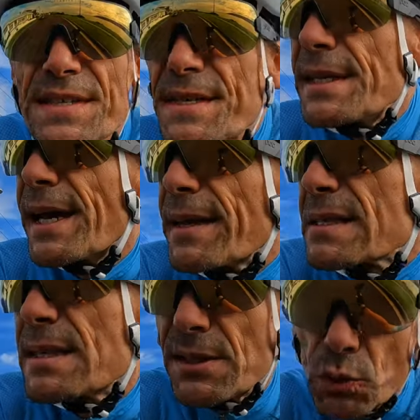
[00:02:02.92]
see how
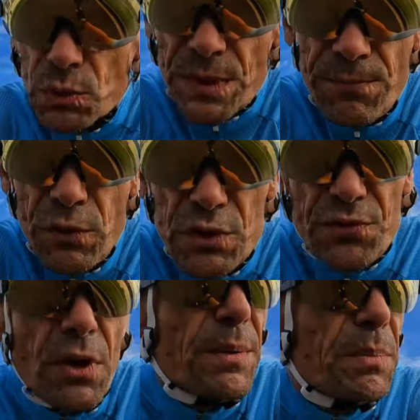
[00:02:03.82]
that settles. First
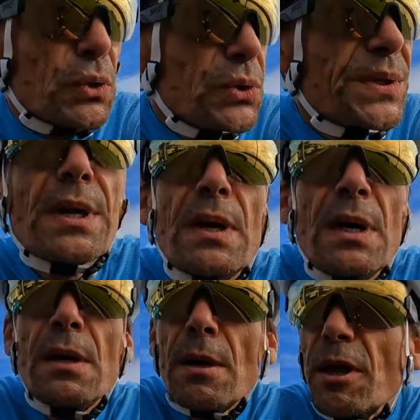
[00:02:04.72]
ride blues.
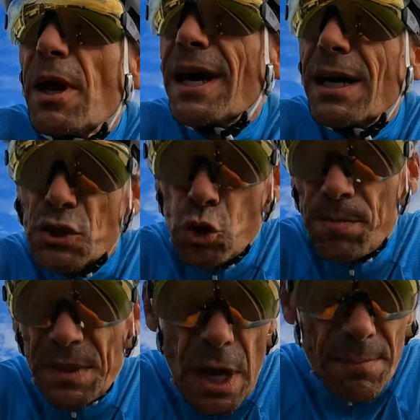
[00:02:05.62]

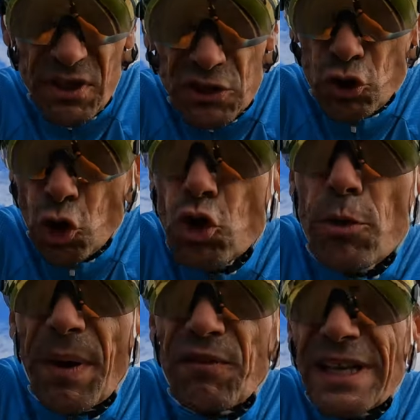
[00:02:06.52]
Super comfy,
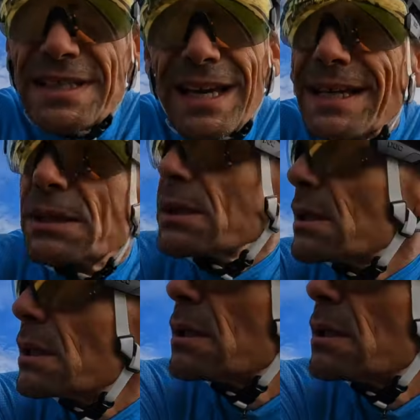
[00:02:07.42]
super ventilated,